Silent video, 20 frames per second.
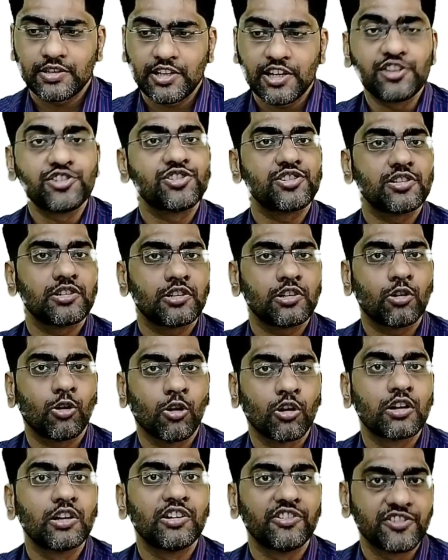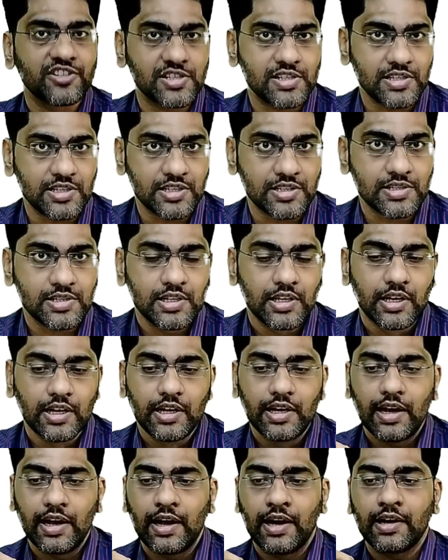tension or nervousness.
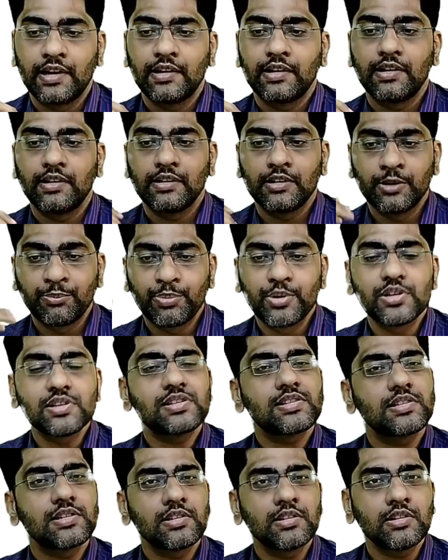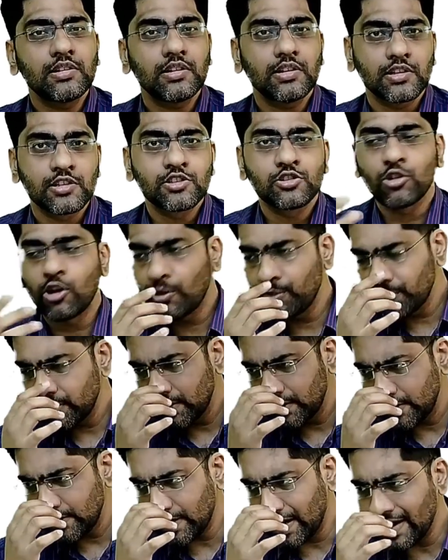And the person is
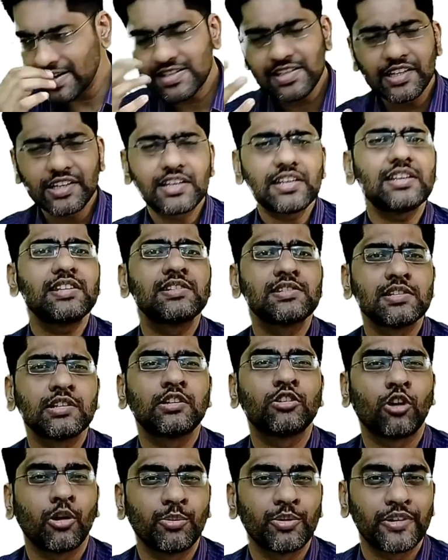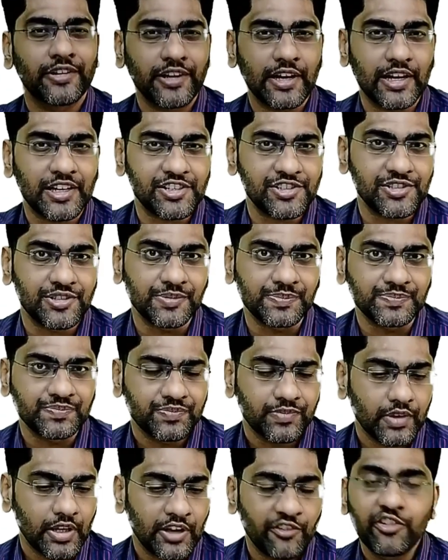anxiety is a normal reaction.
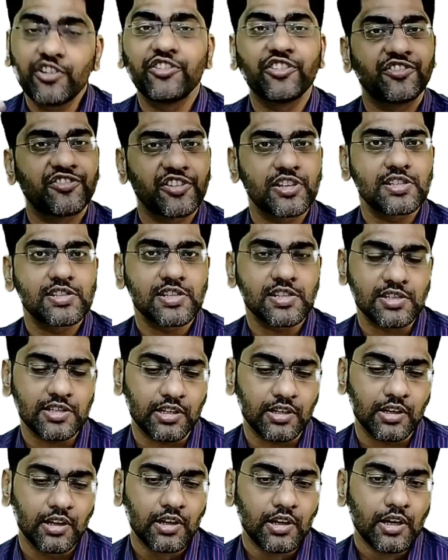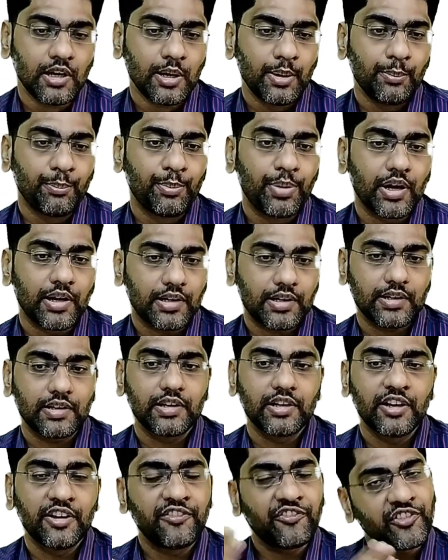Everyone faces it.
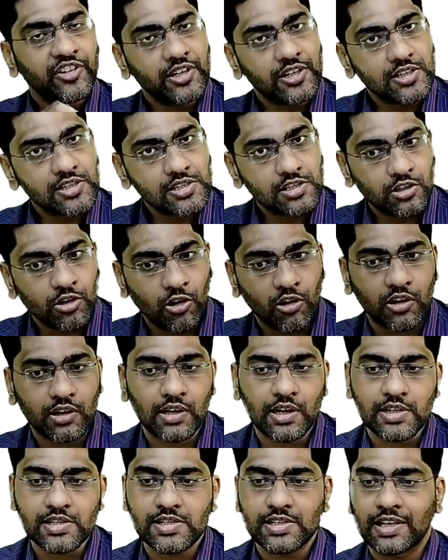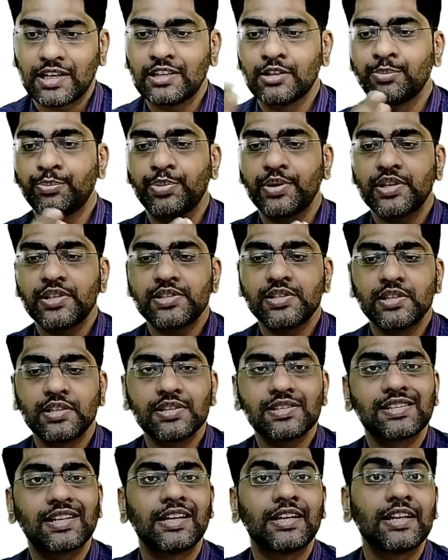But if it is long lasting and the
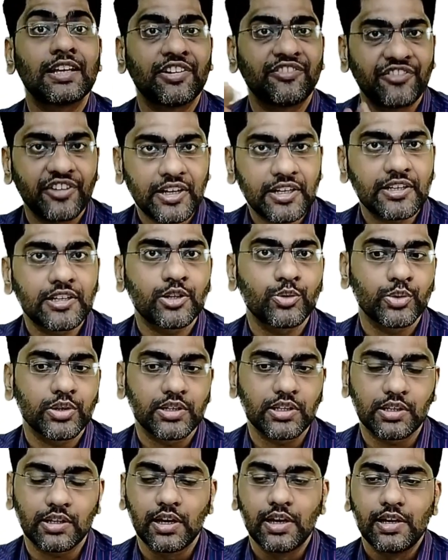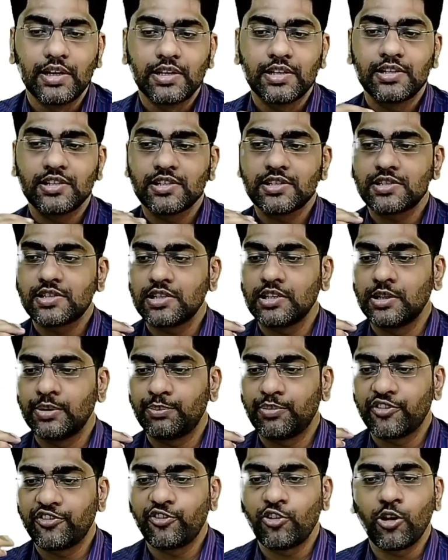patient is getting affected with it, his
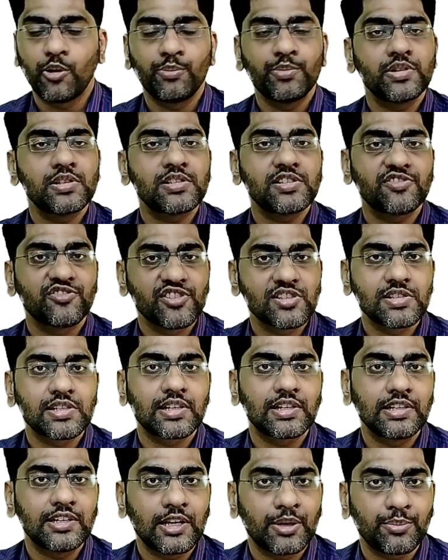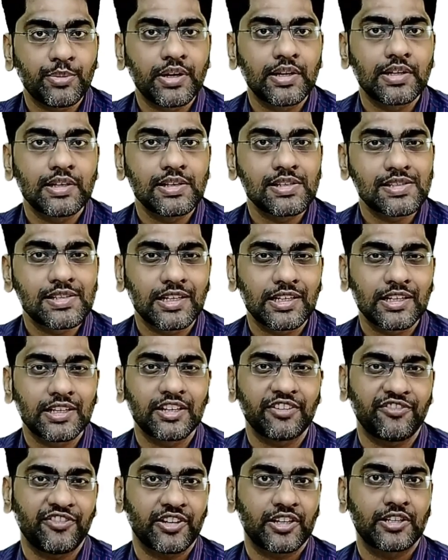performance physically and mentally is
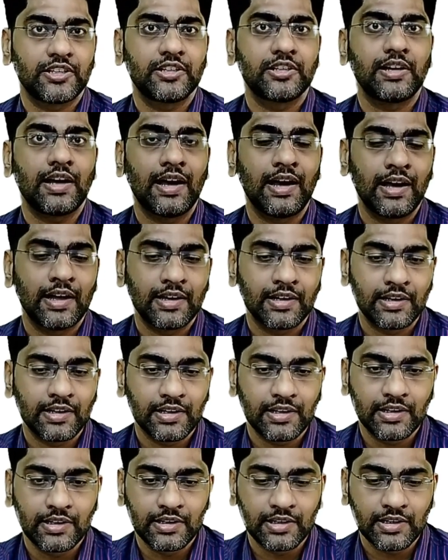getting affected, and